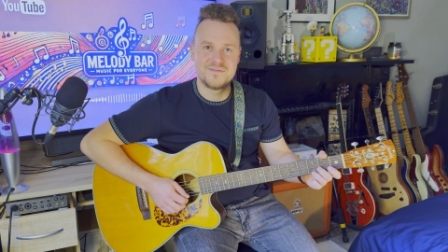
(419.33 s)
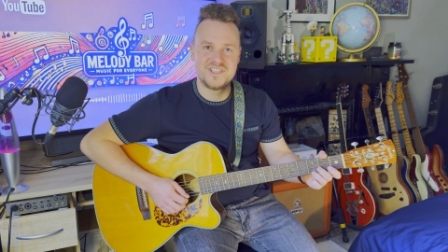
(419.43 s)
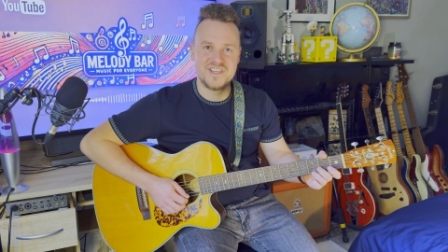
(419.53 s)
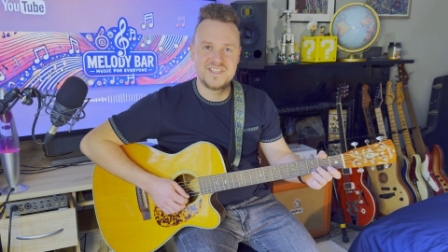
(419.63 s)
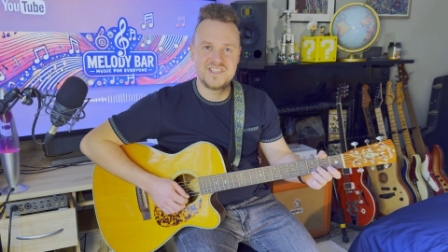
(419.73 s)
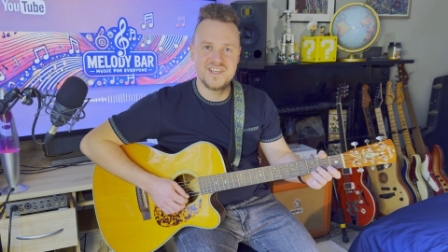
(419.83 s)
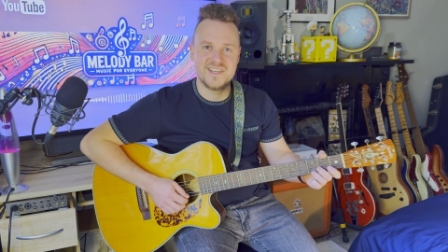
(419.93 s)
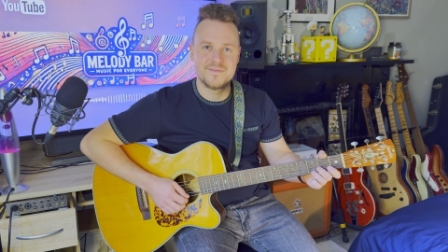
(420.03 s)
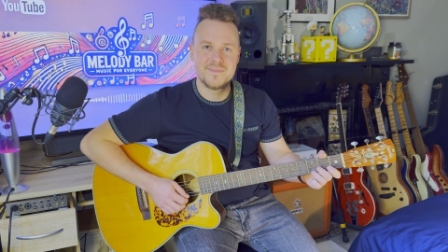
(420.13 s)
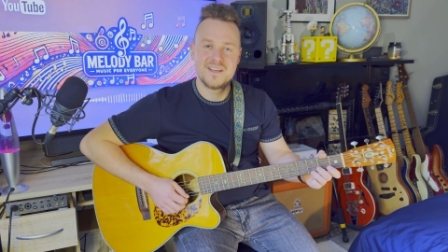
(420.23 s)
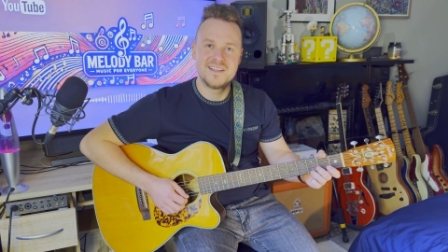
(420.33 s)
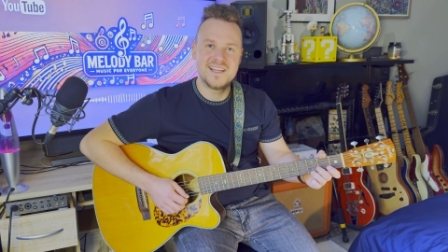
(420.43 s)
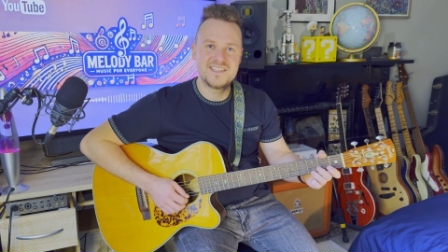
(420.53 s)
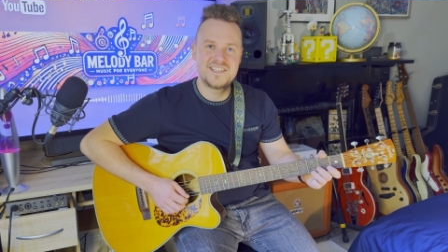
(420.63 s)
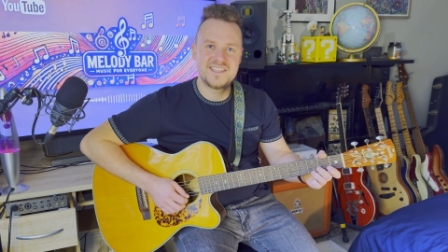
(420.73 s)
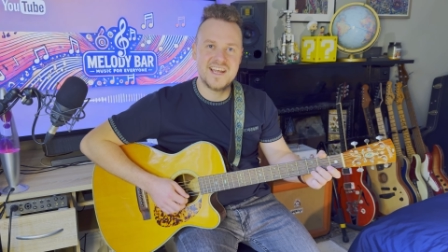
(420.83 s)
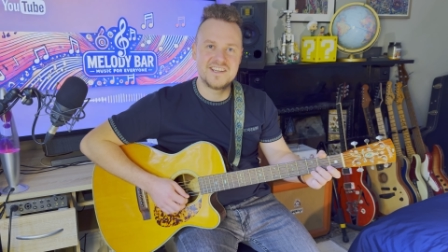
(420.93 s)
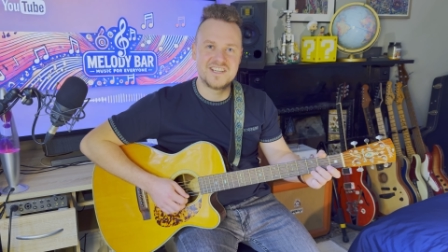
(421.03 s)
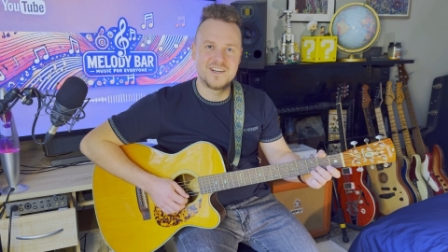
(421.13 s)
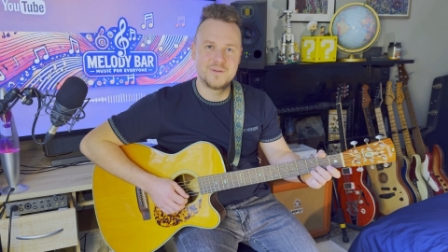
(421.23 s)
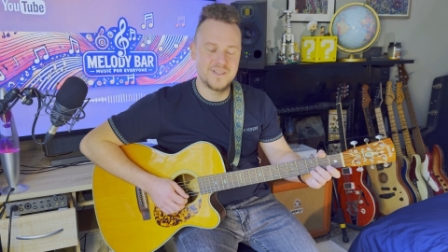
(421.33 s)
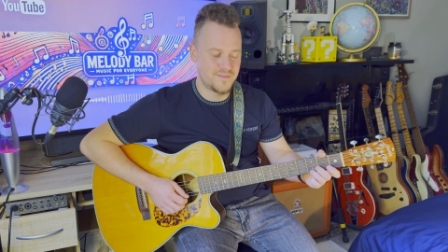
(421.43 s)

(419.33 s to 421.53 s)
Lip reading: G to G. Let's descend, shall we?